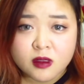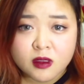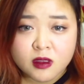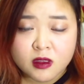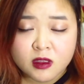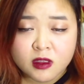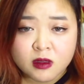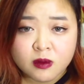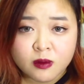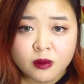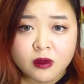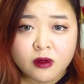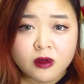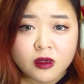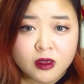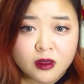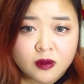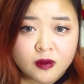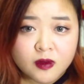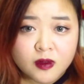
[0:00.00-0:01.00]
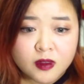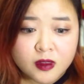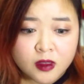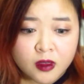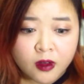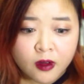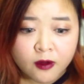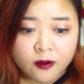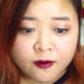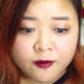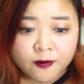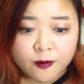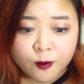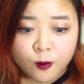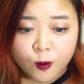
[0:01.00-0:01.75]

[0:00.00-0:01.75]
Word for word: experience of